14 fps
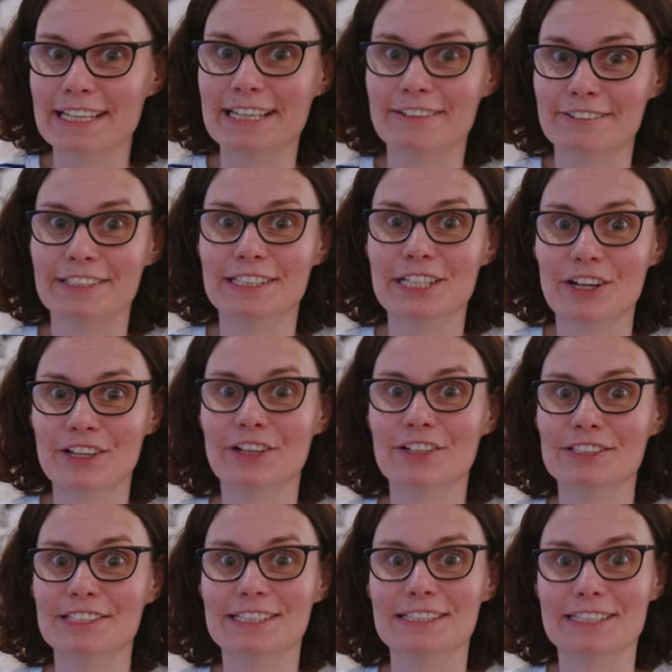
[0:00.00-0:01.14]
here at the Young
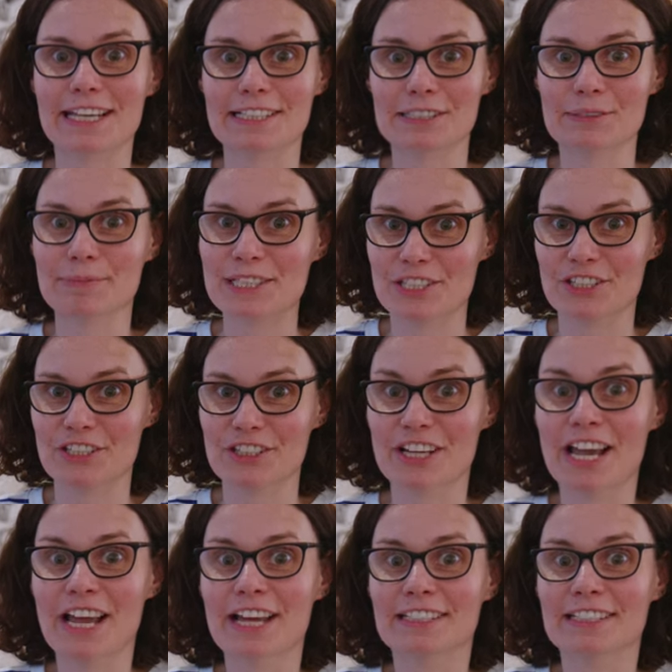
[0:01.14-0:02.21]
Artists Exhibition